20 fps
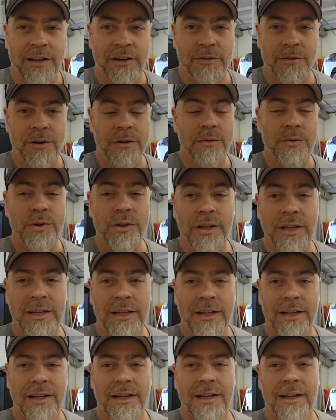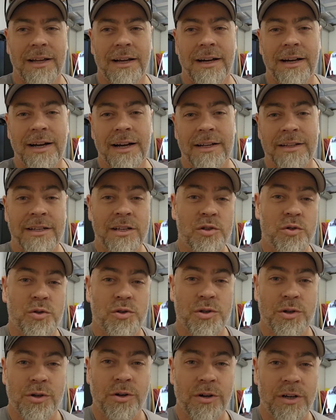around with. And he's
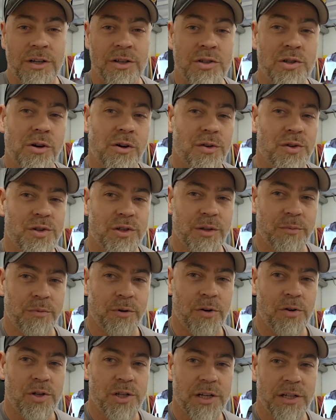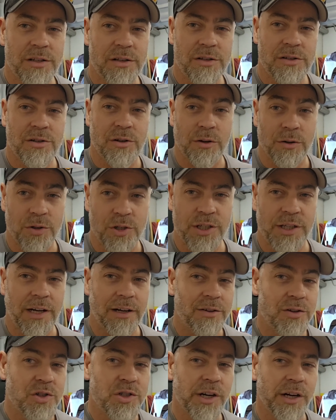also got his Godzilla project, so check
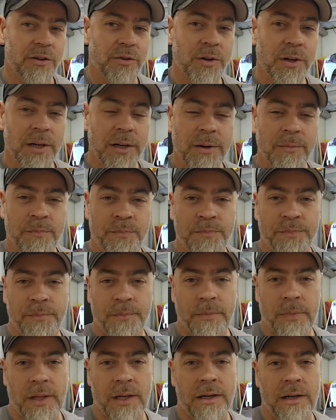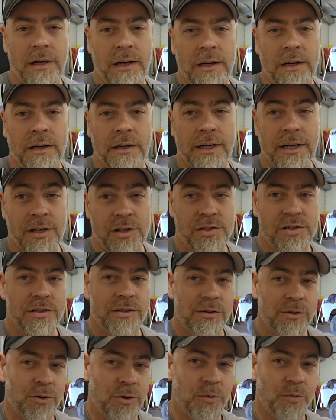out his channel,
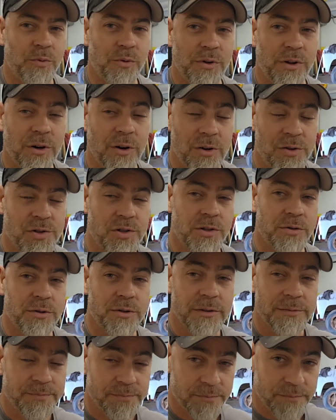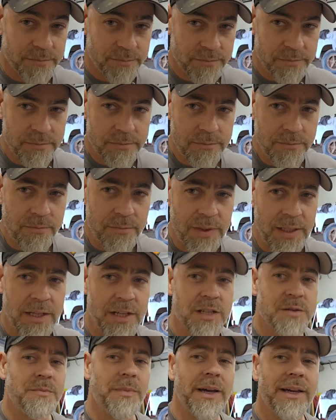XC Coupe with Godzilla in it.
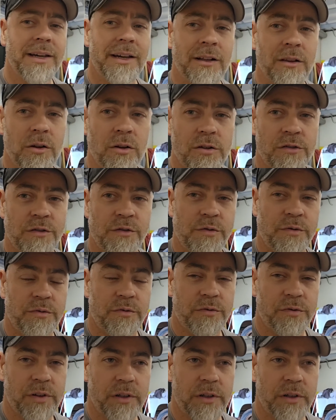He's making a lot of,